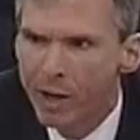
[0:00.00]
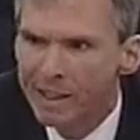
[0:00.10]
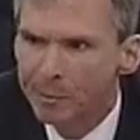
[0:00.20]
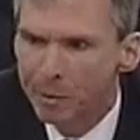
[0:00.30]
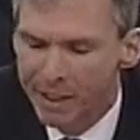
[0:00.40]

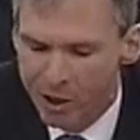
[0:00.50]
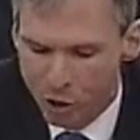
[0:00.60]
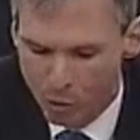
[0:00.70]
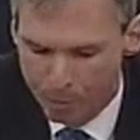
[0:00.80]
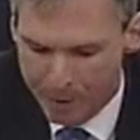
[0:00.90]
as a
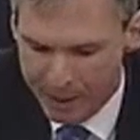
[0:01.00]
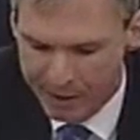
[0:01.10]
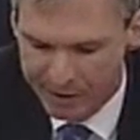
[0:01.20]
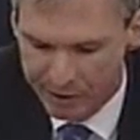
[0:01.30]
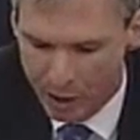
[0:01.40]
potential
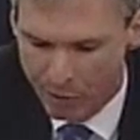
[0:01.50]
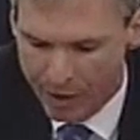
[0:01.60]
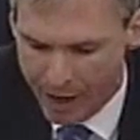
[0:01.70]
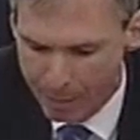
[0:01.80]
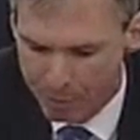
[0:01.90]
piece of a
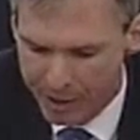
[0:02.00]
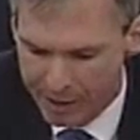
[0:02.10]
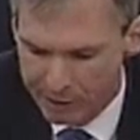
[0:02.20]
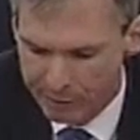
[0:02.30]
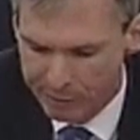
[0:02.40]

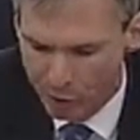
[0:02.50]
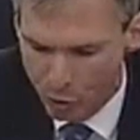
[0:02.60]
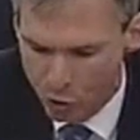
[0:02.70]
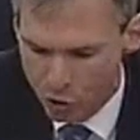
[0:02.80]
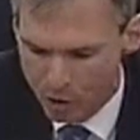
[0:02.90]
comprehensive
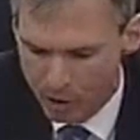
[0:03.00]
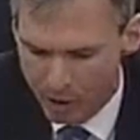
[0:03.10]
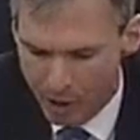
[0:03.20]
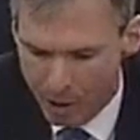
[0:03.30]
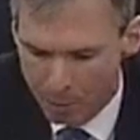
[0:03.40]
solution
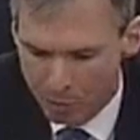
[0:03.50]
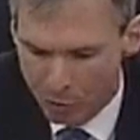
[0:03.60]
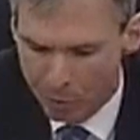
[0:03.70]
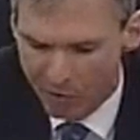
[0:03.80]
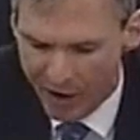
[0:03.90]

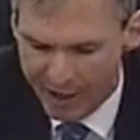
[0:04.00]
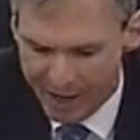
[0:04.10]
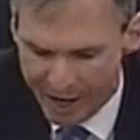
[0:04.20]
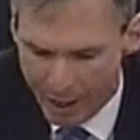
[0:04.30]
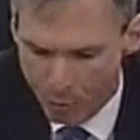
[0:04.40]
for
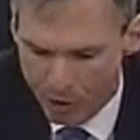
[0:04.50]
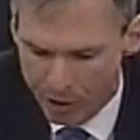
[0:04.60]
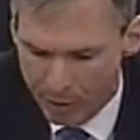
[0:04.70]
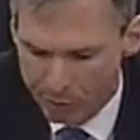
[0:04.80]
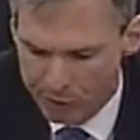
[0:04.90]
providing adequate
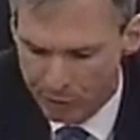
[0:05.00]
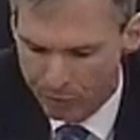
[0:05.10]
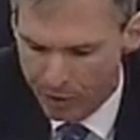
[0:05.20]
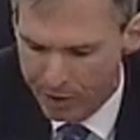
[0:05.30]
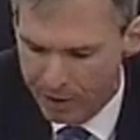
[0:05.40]
levels of
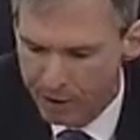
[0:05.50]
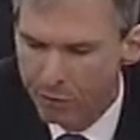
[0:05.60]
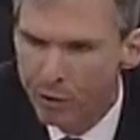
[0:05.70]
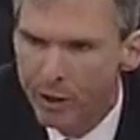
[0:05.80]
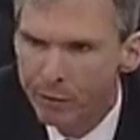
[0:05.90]
funding
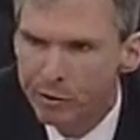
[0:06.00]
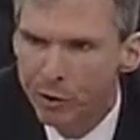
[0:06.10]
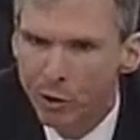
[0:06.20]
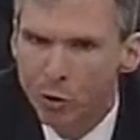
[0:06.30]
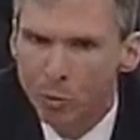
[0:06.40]
for
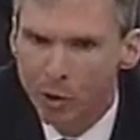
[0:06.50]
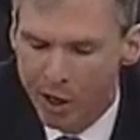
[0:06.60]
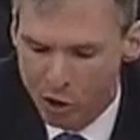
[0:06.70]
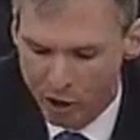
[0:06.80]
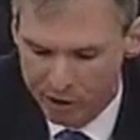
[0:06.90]
infrastructure
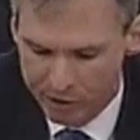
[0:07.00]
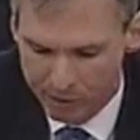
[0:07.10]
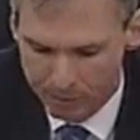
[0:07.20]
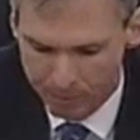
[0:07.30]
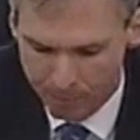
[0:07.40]
projects.
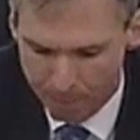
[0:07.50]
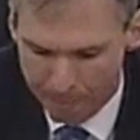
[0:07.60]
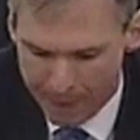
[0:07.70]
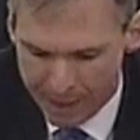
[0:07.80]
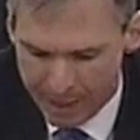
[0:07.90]

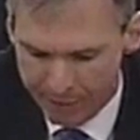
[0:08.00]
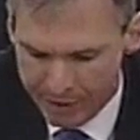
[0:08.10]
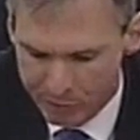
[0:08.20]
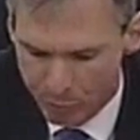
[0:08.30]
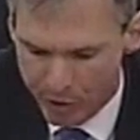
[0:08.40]
If
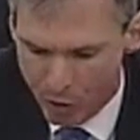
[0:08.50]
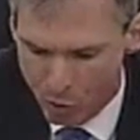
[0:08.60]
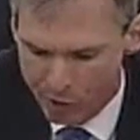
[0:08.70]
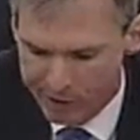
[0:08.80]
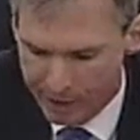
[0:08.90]
this were the
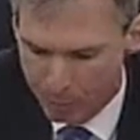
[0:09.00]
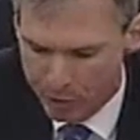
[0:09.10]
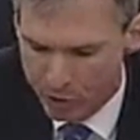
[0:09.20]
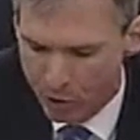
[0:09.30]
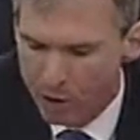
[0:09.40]
only step
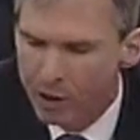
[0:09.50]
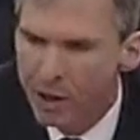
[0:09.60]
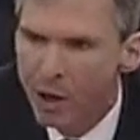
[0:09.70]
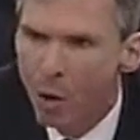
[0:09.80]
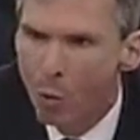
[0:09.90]
we took,
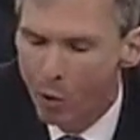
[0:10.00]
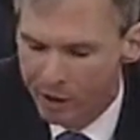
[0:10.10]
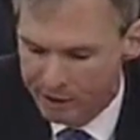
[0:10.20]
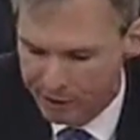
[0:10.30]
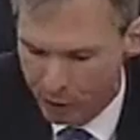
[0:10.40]

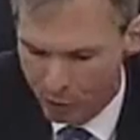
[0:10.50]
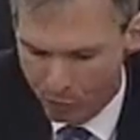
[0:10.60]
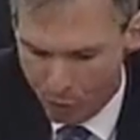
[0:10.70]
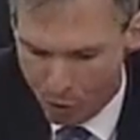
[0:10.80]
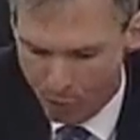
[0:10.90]
we'd still
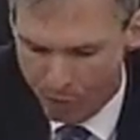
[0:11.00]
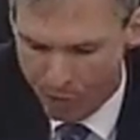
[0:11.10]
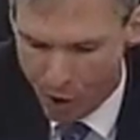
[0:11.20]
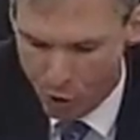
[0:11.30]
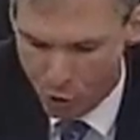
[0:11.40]
fall
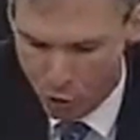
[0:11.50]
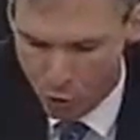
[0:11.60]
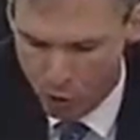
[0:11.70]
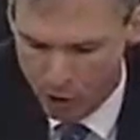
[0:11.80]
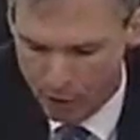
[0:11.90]
far
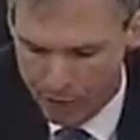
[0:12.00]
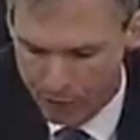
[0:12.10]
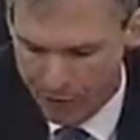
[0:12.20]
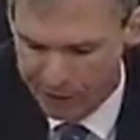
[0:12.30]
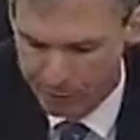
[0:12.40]
short of the
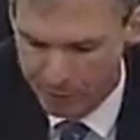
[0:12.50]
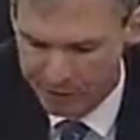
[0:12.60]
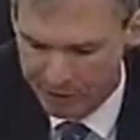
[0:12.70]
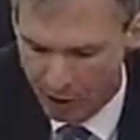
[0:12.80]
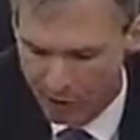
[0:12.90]

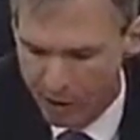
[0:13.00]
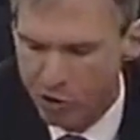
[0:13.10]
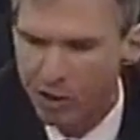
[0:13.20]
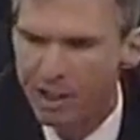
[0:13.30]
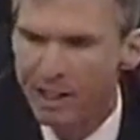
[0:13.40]
investments our
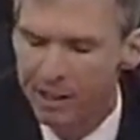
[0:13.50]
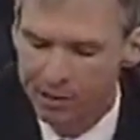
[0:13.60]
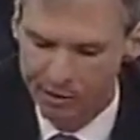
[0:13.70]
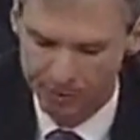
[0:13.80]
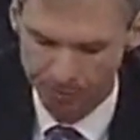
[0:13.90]
nation needs.